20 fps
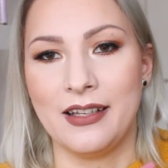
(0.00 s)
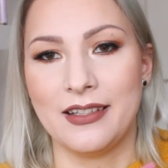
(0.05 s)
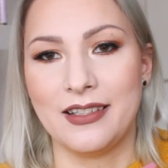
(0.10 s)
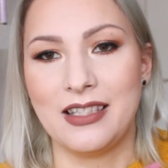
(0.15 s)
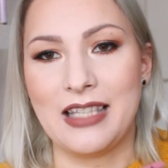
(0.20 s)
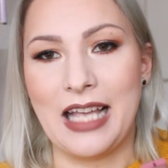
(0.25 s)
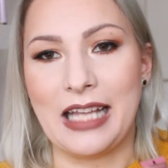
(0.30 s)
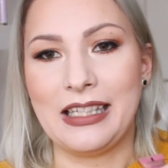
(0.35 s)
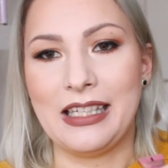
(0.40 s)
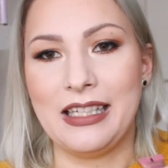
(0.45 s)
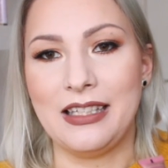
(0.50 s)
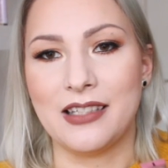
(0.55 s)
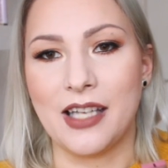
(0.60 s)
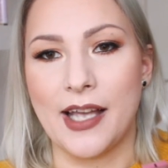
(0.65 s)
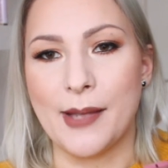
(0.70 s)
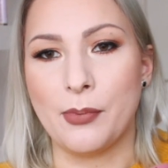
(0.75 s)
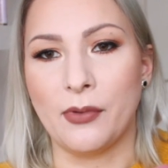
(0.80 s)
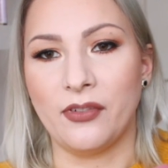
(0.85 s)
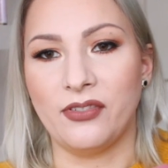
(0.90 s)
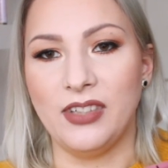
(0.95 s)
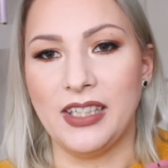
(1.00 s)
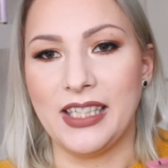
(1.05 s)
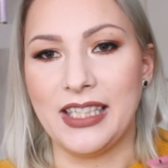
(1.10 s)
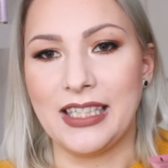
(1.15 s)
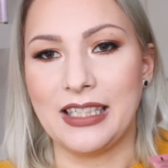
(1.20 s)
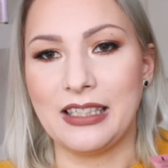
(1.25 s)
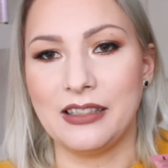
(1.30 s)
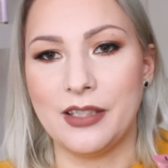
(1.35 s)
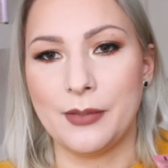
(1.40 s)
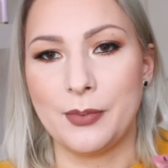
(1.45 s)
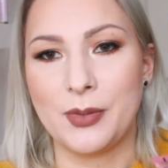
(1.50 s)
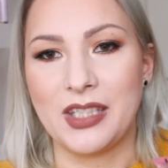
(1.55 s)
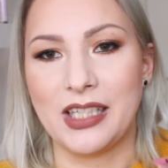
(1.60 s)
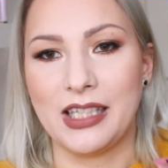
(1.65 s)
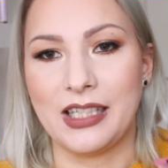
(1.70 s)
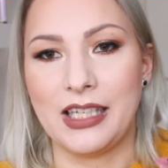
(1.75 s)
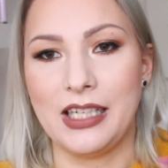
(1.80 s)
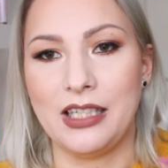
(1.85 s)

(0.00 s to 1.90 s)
satin type of liquid lipstick.